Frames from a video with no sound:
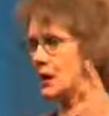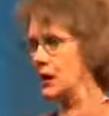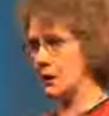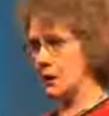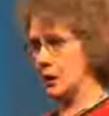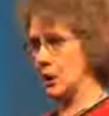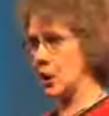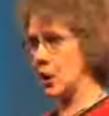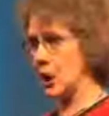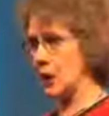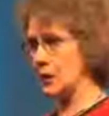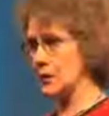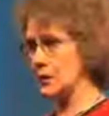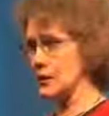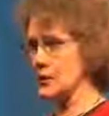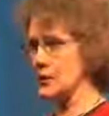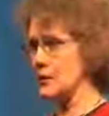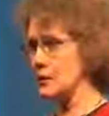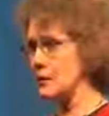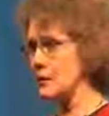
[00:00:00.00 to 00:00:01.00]
and
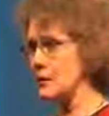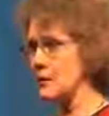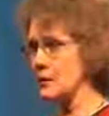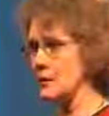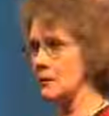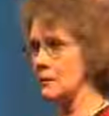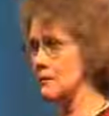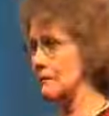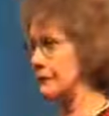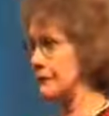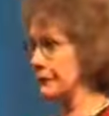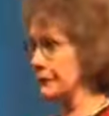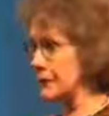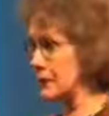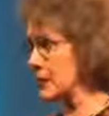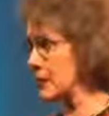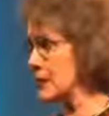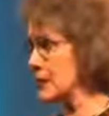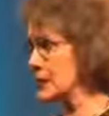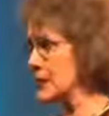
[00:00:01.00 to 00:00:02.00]
lost
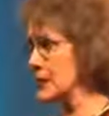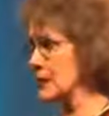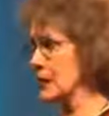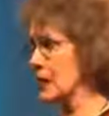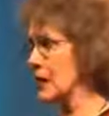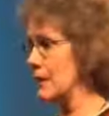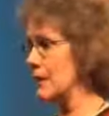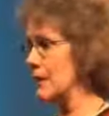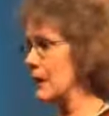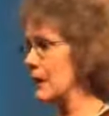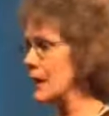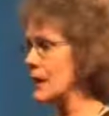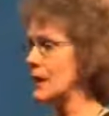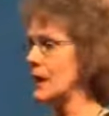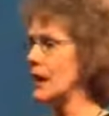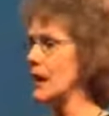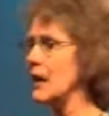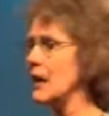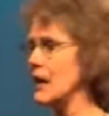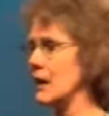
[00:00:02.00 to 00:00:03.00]
um, things in life. I had
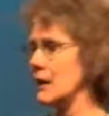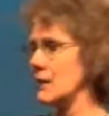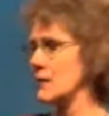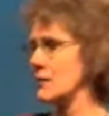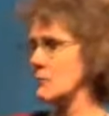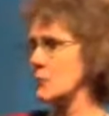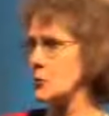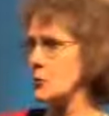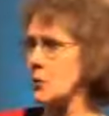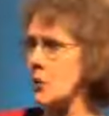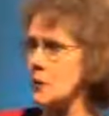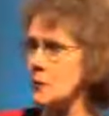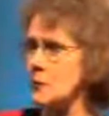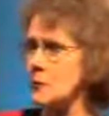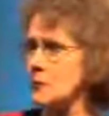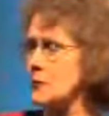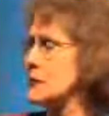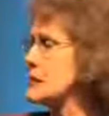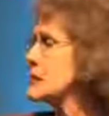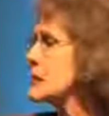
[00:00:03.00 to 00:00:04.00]
headaches for
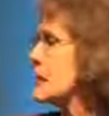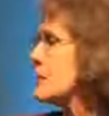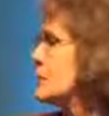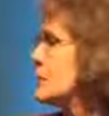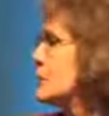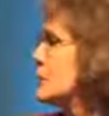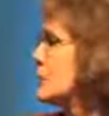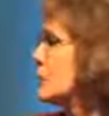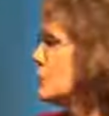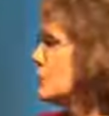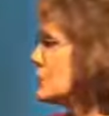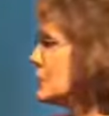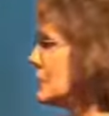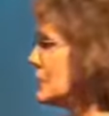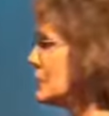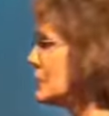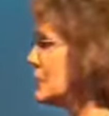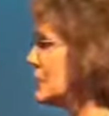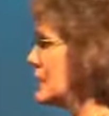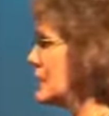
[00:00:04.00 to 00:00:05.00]
probably seven years
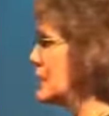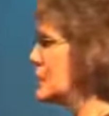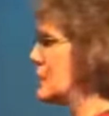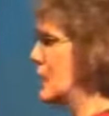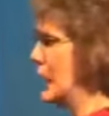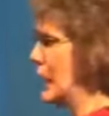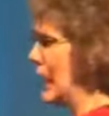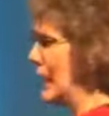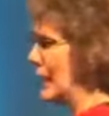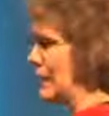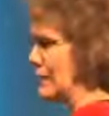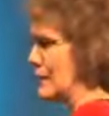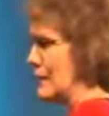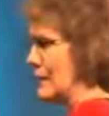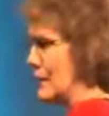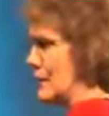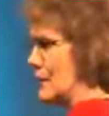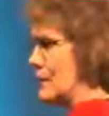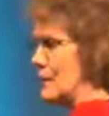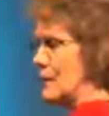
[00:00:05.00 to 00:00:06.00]
every day of my life.
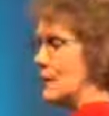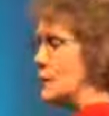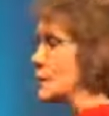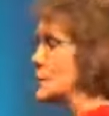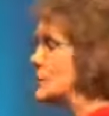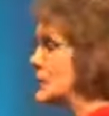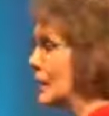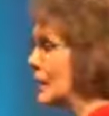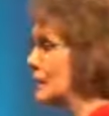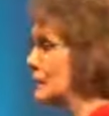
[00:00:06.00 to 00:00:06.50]
It was